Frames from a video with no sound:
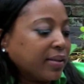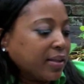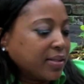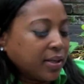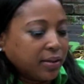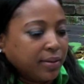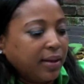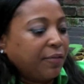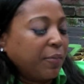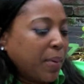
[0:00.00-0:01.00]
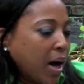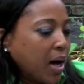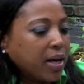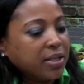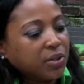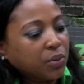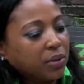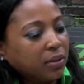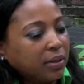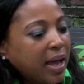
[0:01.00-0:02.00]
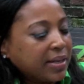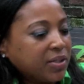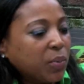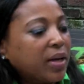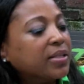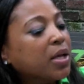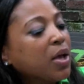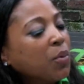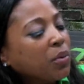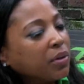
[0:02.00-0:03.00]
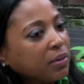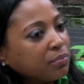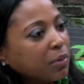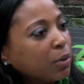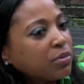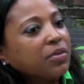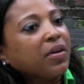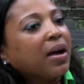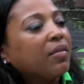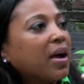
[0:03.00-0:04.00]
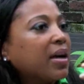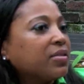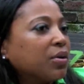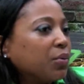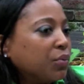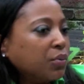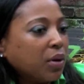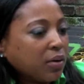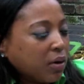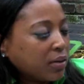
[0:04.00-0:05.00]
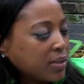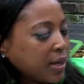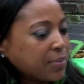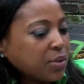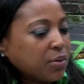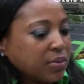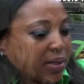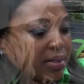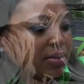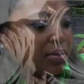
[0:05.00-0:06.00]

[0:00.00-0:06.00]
like this, like The Life of Pi or The Castaways, where the lone survivor has to go through all, all these obstacles to get